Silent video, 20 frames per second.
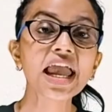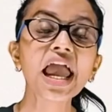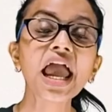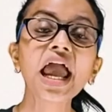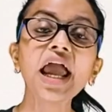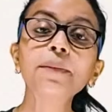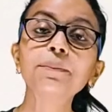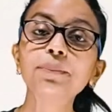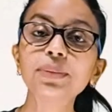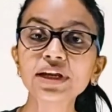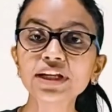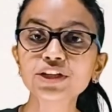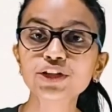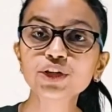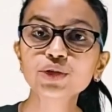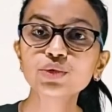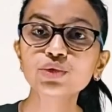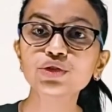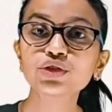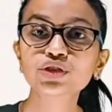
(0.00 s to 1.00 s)

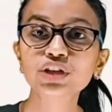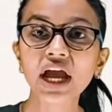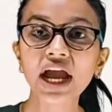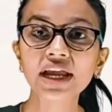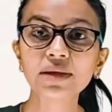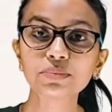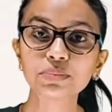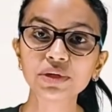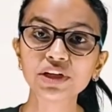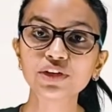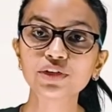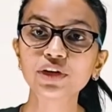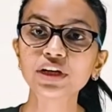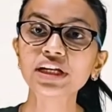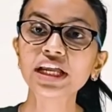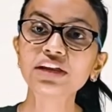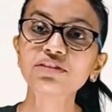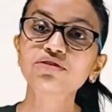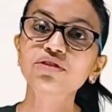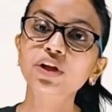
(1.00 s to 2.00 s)
Amplitude, time period
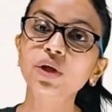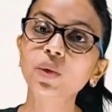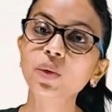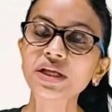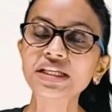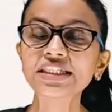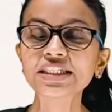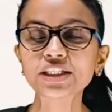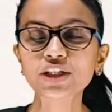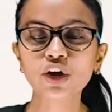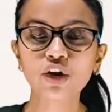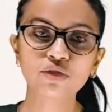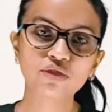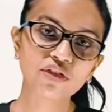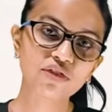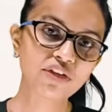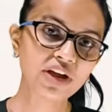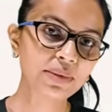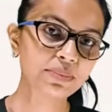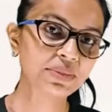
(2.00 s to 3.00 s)
and frequency of a
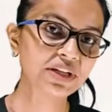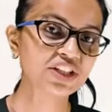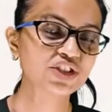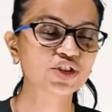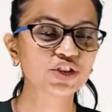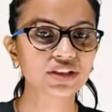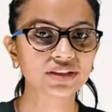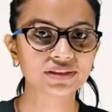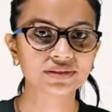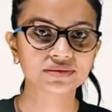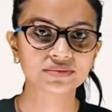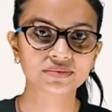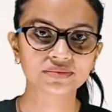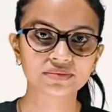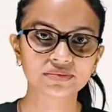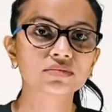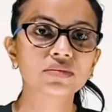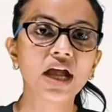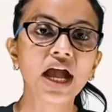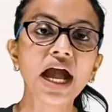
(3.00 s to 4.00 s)
vibration.
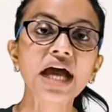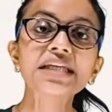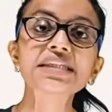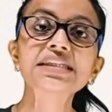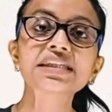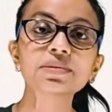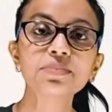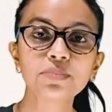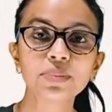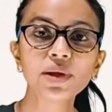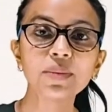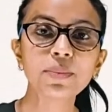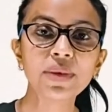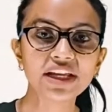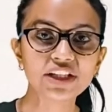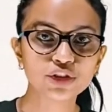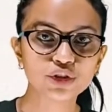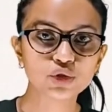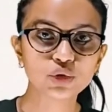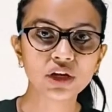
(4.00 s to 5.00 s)
A simple
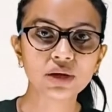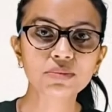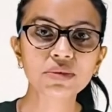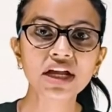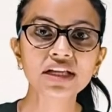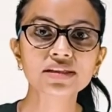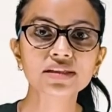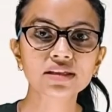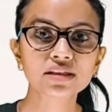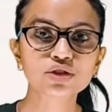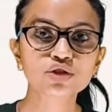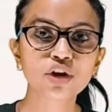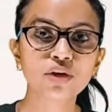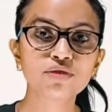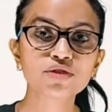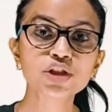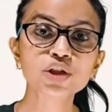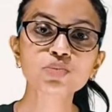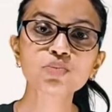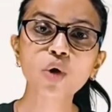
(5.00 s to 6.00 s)
pendulum consists of
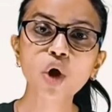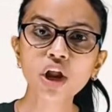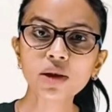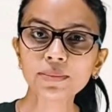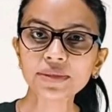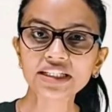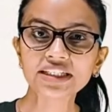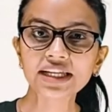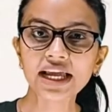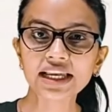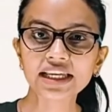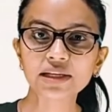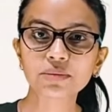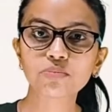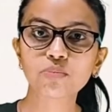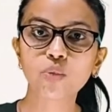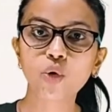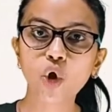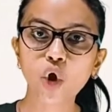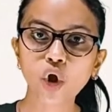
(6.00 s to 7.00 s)
a small metallic
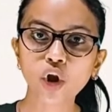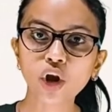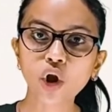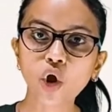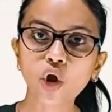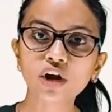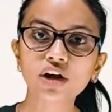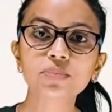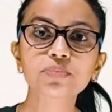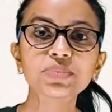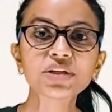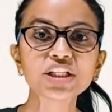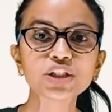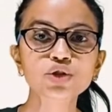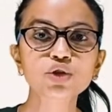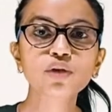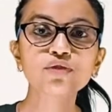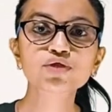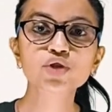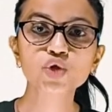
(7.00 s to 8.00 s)
ball or a piece
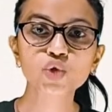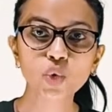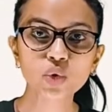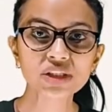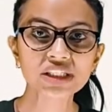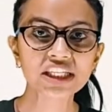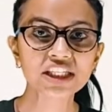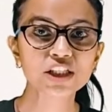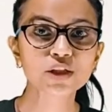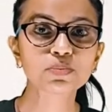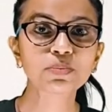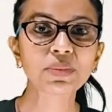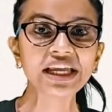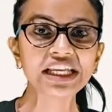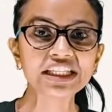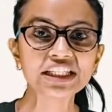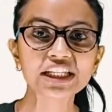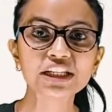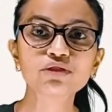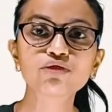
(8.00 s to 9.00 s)
of stone
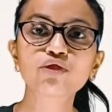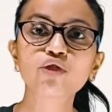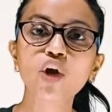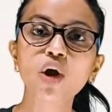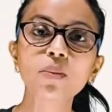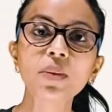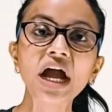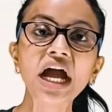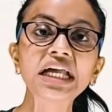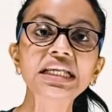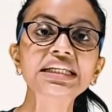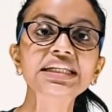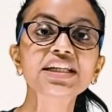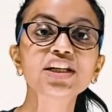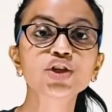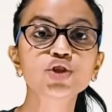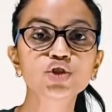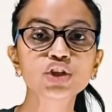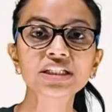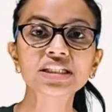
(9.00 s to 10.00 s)
suspended from a
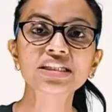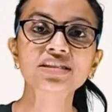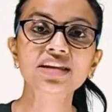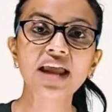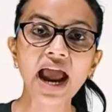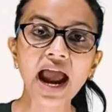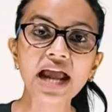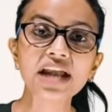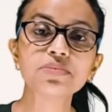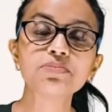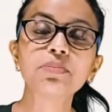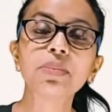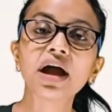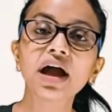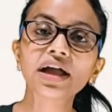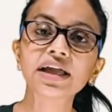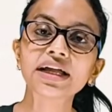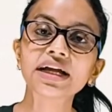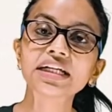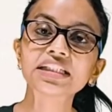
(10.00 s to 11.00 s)
rigid stand
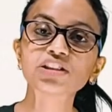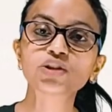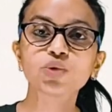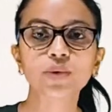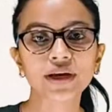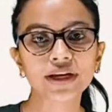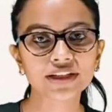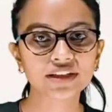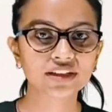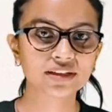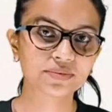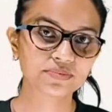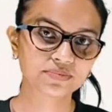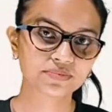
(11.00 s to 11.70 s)
by a thread.